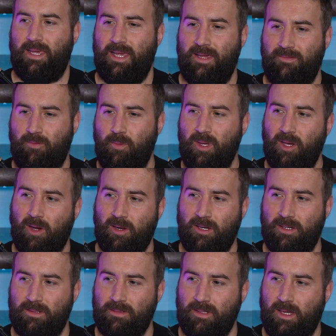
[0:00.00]
If we
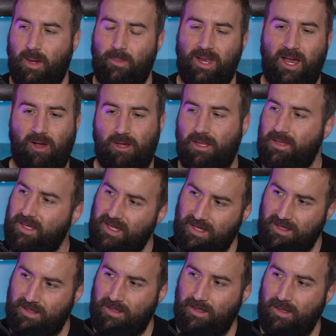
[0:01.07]
aren't coming out
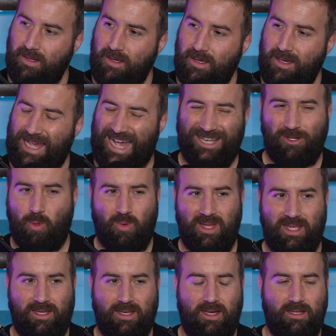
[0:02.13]
clean, I don't want to
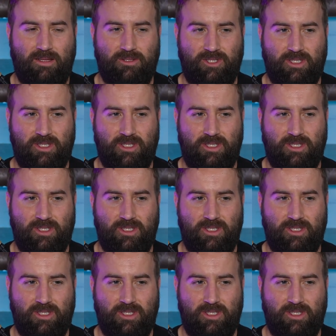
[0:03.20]
acknowledge